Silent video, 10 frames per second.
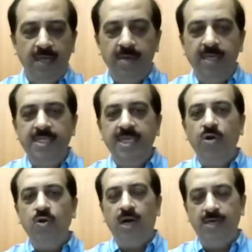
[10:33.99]
reaching
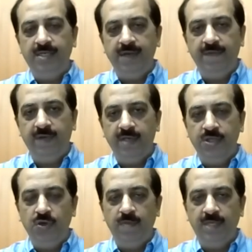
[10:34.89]
out to underserved
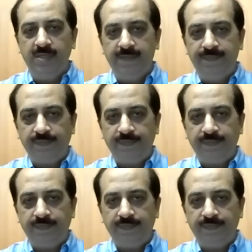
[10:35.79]
consumers.